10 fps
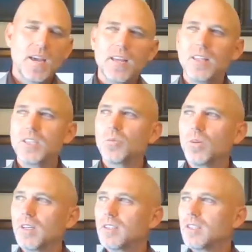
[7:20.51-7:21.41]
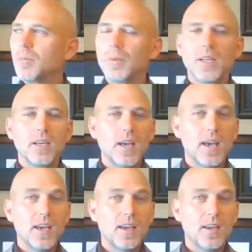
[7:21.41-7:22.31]
And this was simply
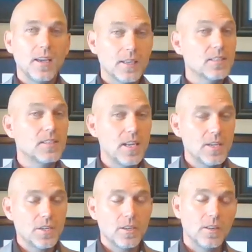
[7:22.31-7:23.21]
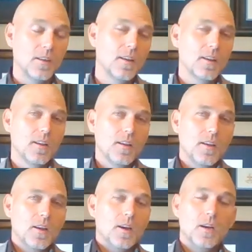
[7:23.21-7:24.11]
an extension
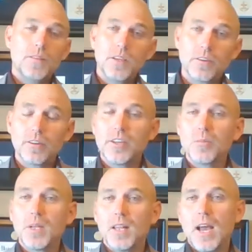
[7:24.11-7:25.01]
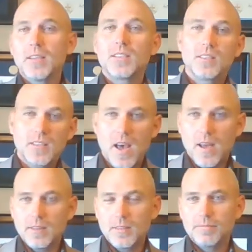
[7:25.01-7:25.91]
of the earlier Molasses
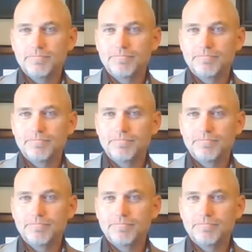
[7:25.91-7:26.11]
Act.